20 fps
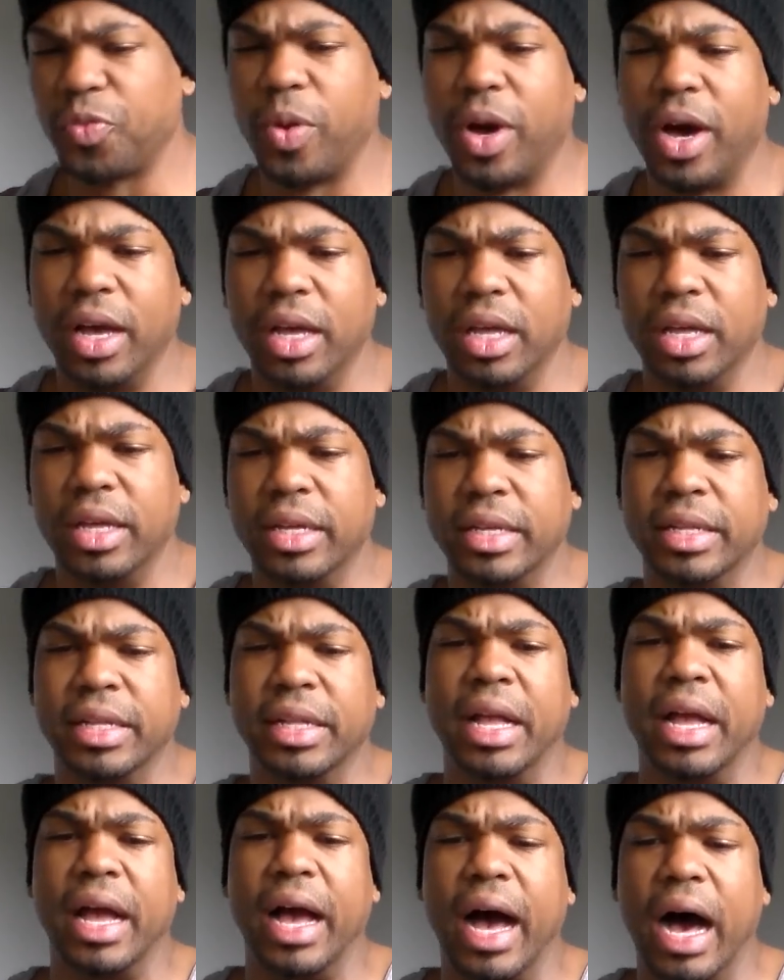is what
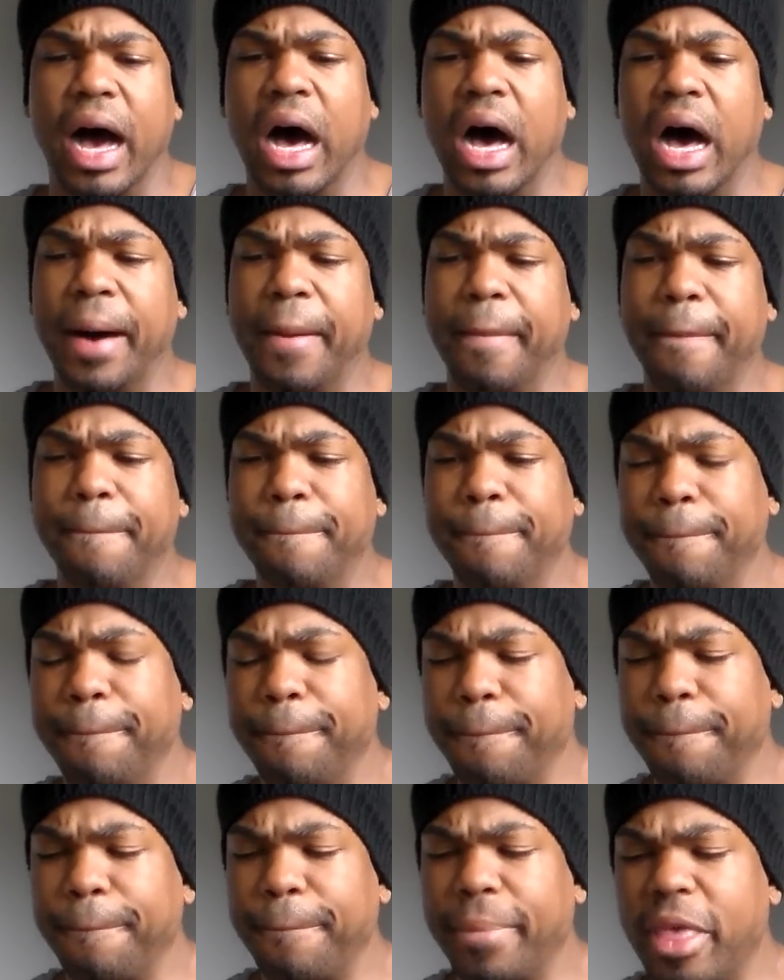um,
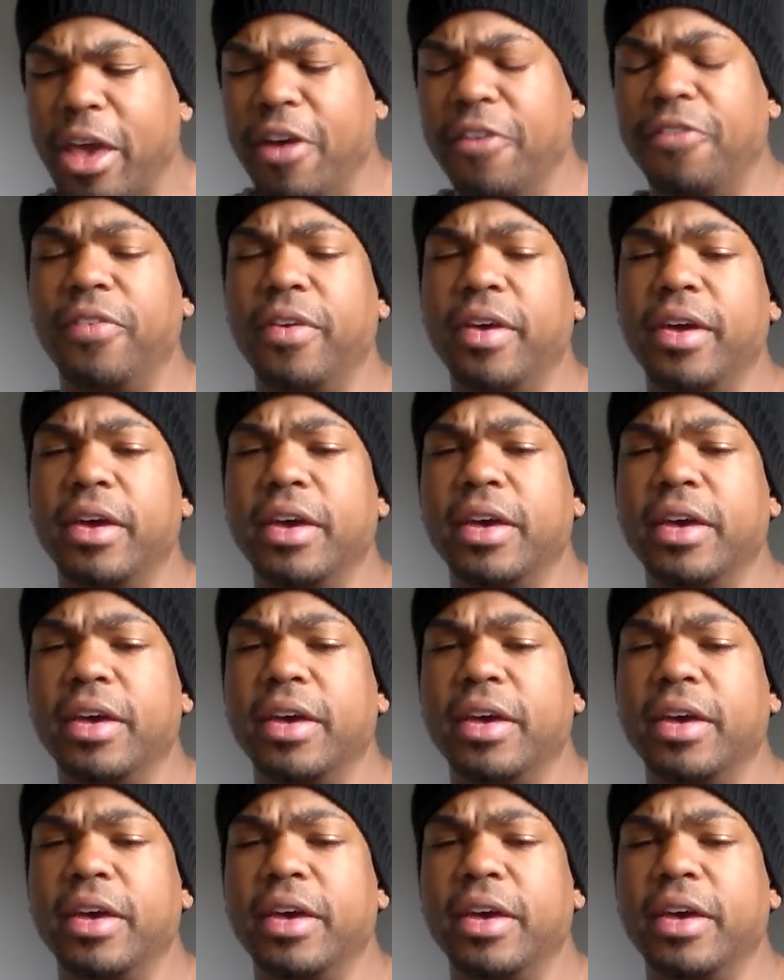if